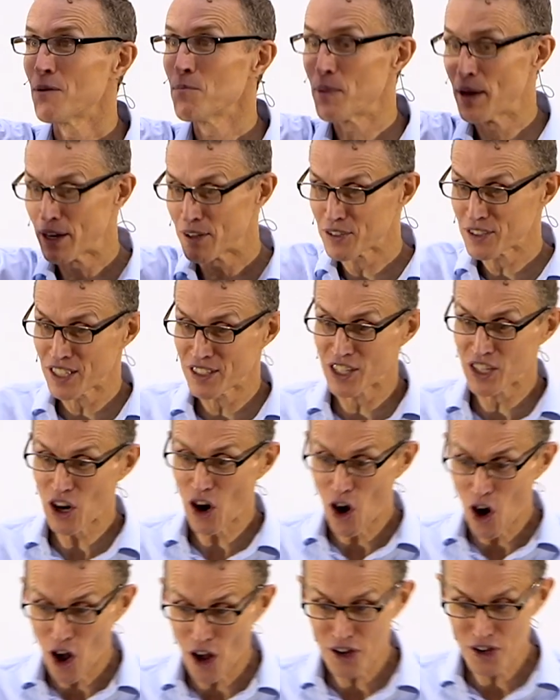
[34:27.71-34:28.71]
Peter says it
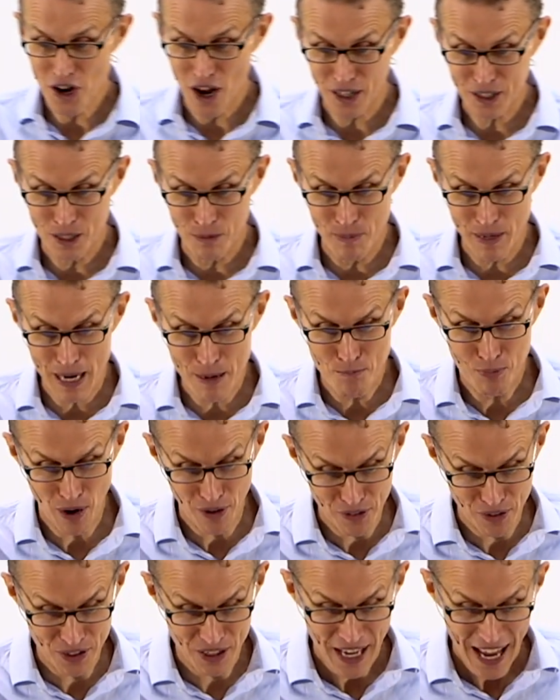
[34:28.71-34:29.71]
ought not to be.
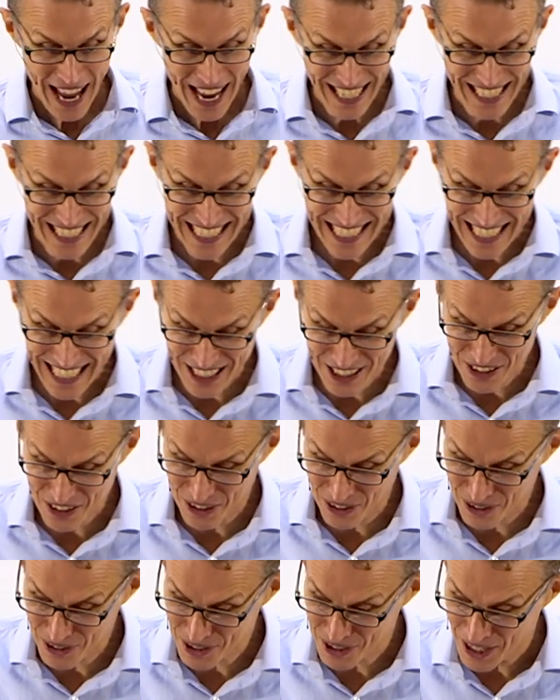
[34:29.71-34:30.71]
Brothers and
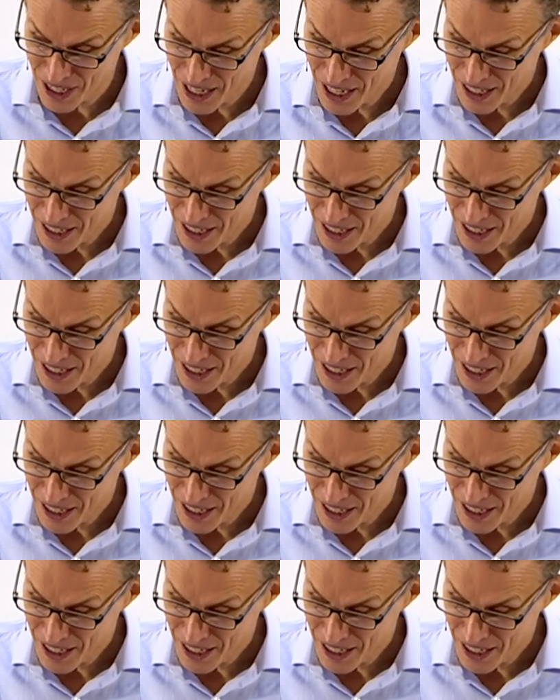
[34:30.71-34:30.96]
sisters,